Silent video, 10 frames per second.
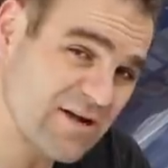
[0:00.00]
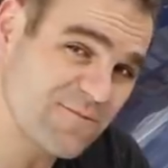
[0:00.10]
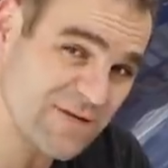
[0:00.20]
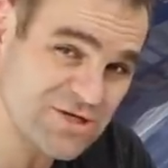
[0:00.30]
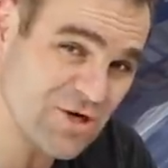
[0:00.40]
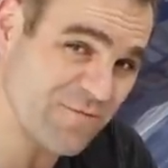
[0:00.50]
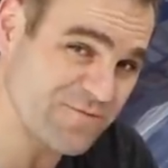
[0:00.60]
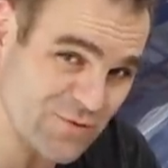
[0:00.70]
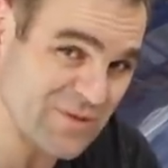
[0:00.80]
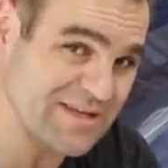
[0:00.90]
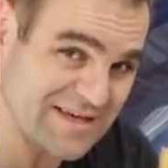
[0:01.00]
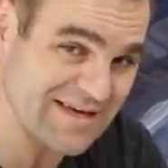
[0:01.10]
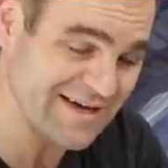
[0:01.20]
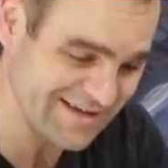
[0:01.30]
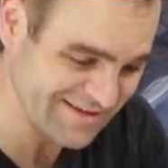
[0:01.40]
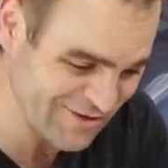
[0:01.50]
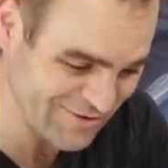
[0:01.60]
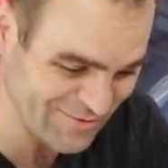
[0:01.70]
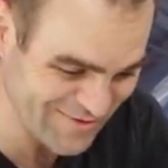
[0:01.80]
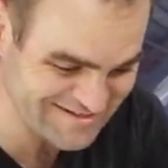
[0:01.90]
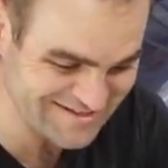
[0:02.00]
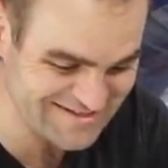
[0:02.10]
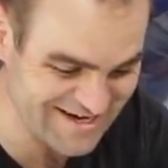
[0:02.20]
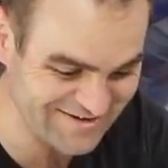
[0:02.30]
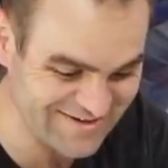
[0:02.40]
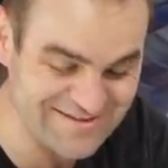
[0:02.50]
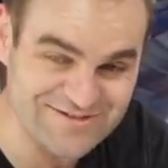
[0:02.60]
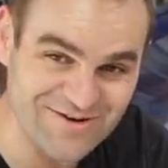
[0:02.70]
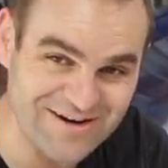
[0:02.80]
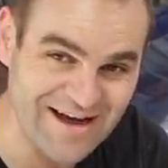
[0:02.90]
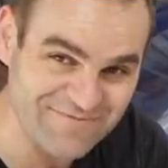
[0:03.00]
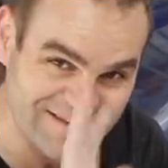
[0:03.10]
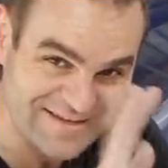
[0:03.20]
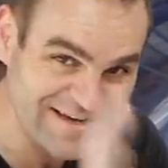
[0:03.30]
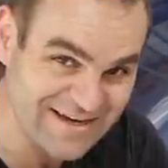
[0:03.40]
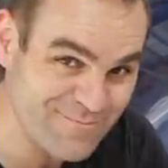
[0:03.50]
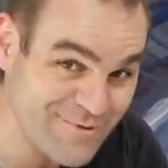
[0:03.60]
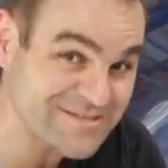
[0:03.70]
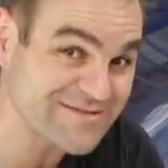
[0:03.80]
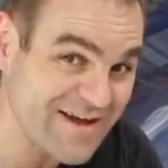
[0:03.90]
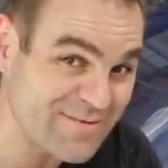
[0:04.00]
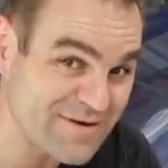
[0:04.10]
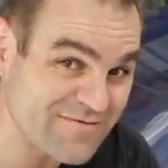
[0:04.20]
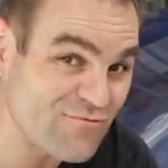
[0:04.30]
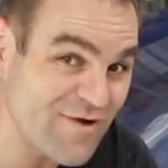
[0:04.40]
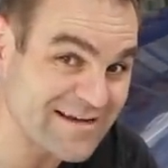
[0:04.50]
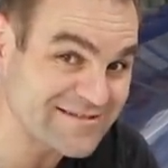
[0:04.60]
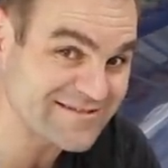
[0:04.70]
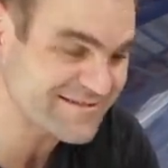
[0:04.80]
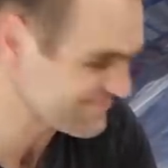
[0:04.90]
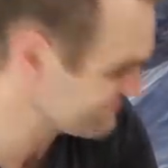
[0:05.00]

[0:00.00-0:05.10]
I can finish off doing the rest of the sanding on the other side after the compressors have had a bit of a rest.